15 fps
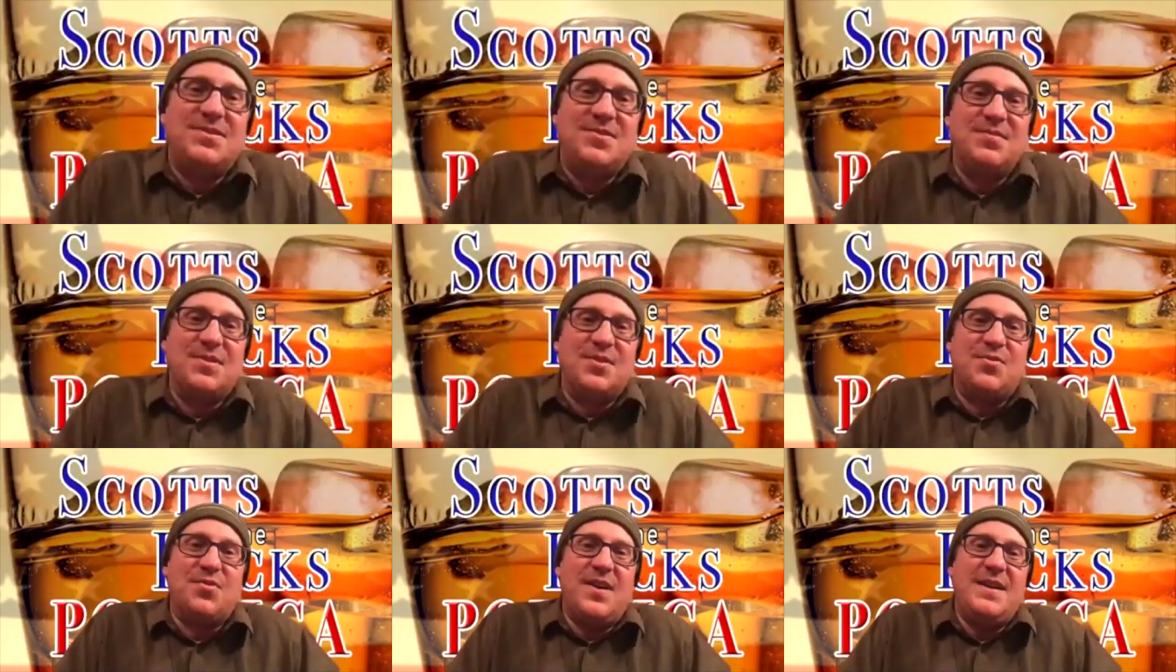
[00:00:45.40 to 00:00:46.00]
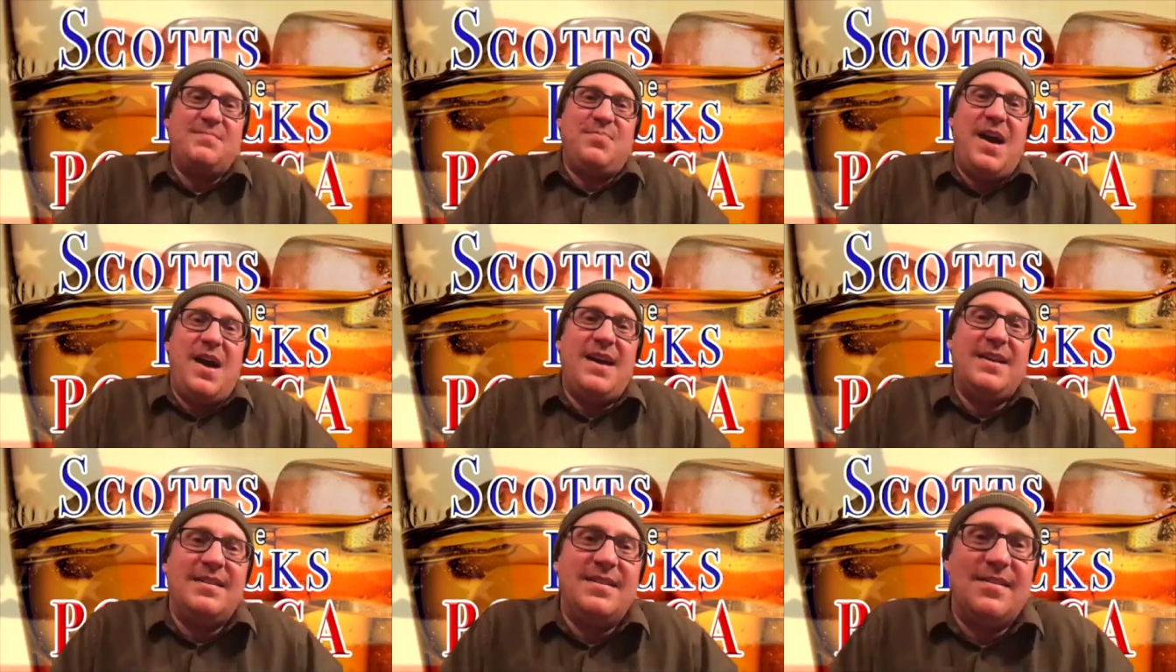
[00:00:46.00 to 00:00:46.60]
the Great
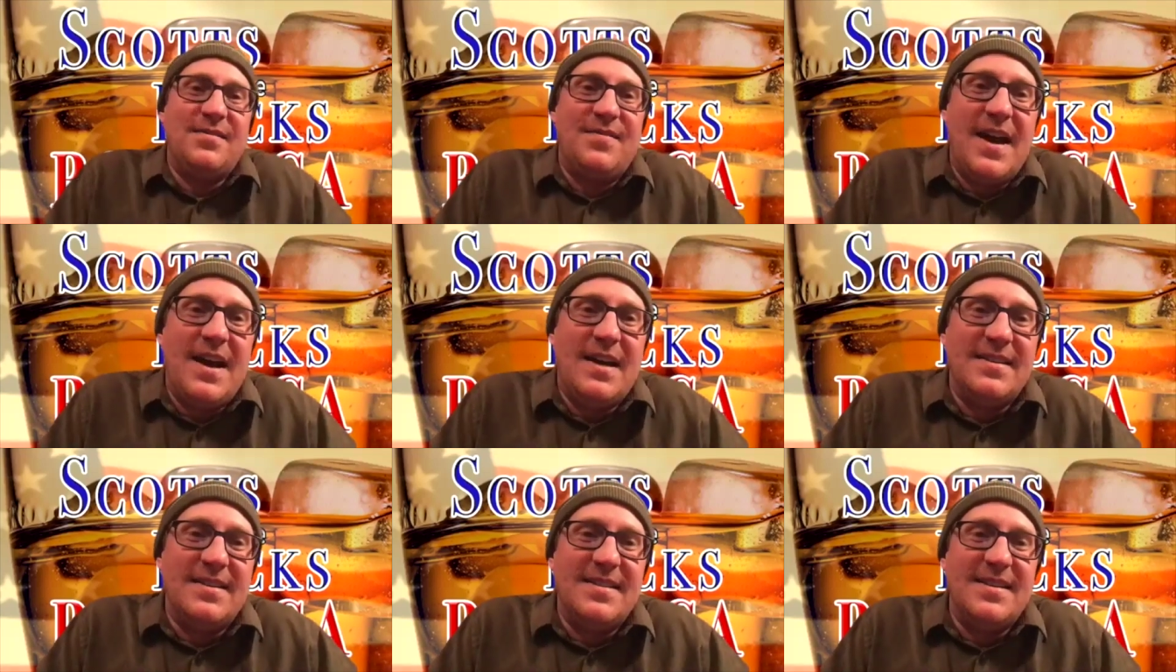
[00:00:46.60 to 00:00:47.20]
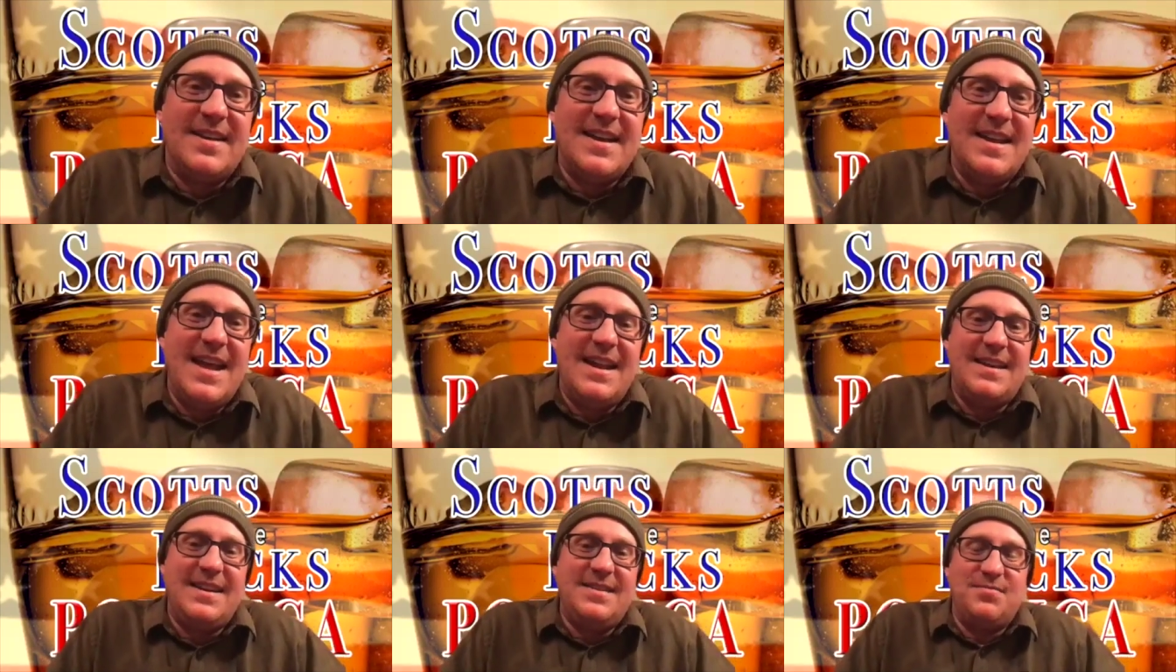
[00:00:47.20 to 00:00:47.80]
Pioneer Valley, the
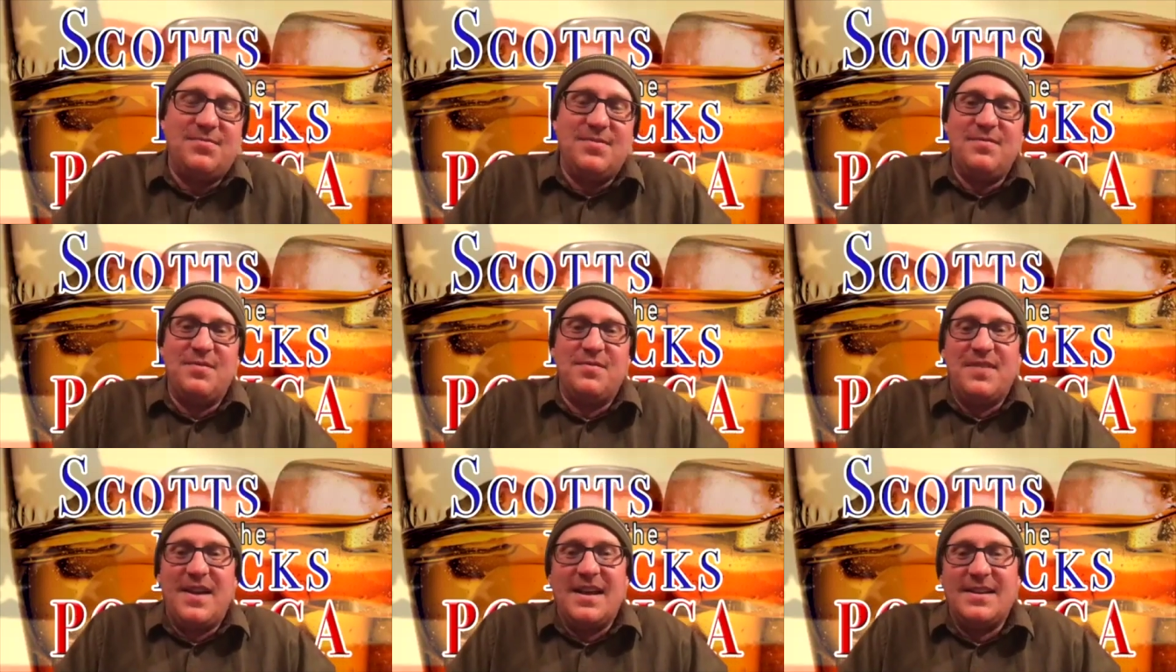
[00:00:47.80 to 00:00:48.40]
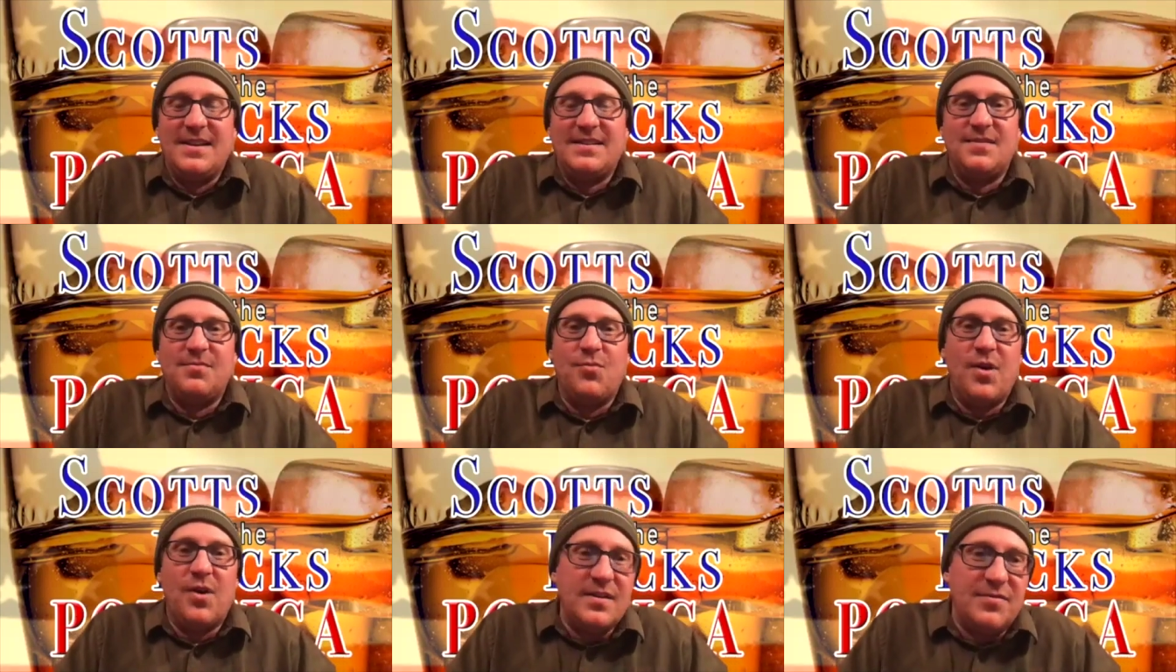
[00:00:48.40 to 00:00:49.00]
Connecticut River Valley. It's a
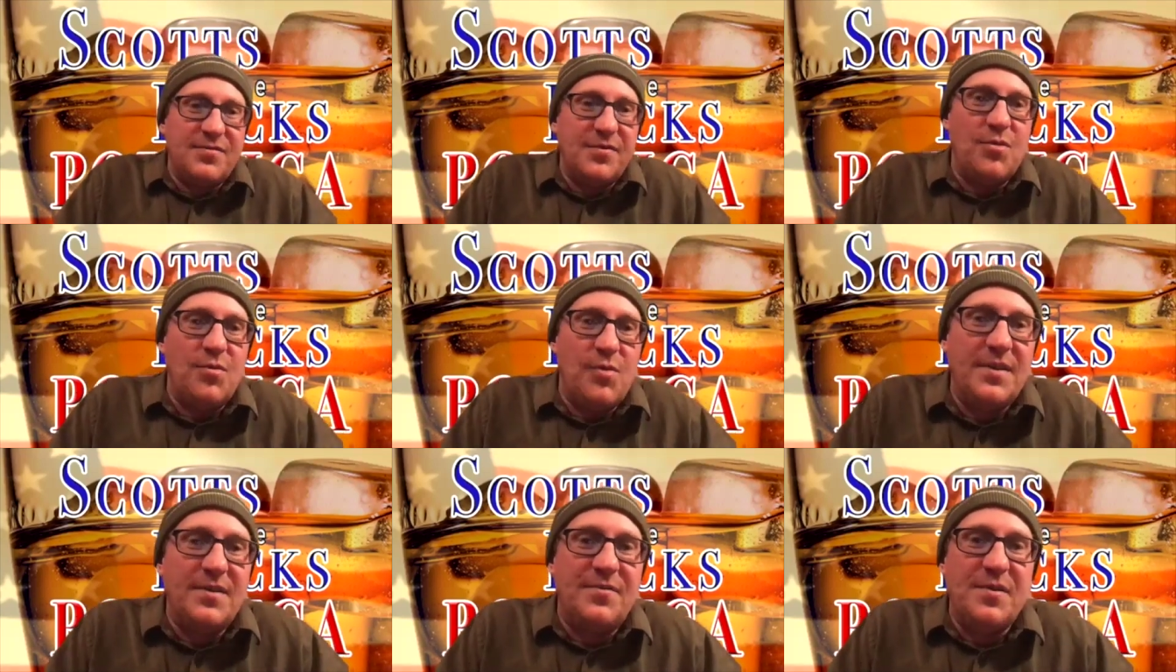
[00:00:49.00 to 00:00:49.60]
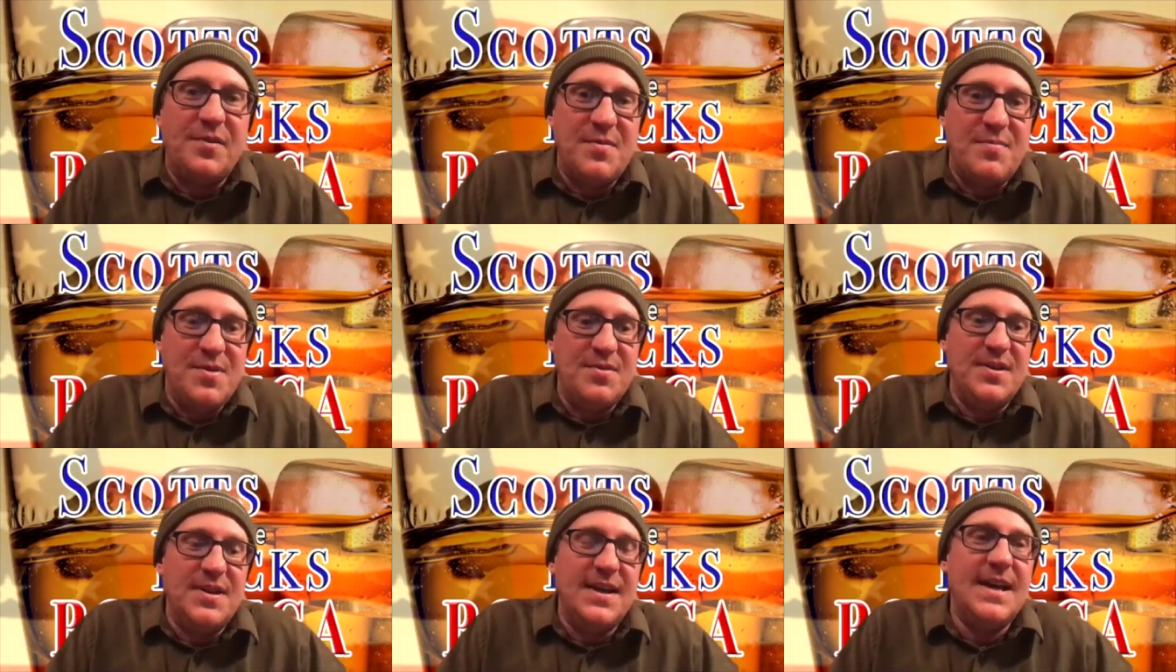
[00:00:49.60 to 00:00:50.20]
wonderful, wonderful
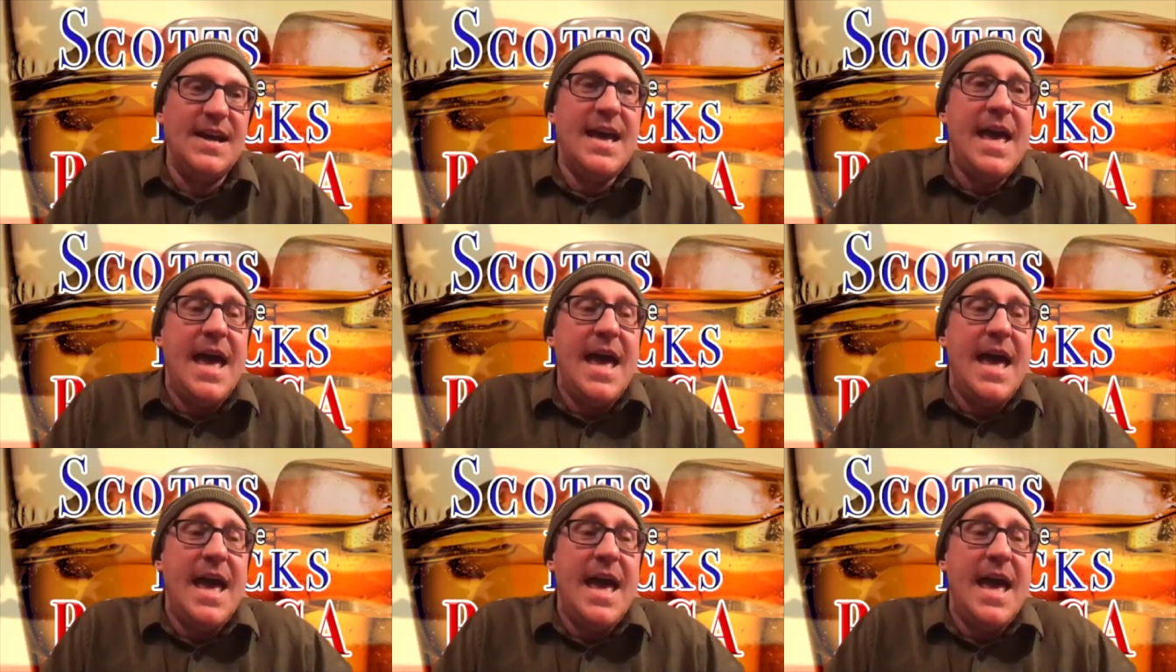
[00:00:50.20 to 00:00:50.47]
community.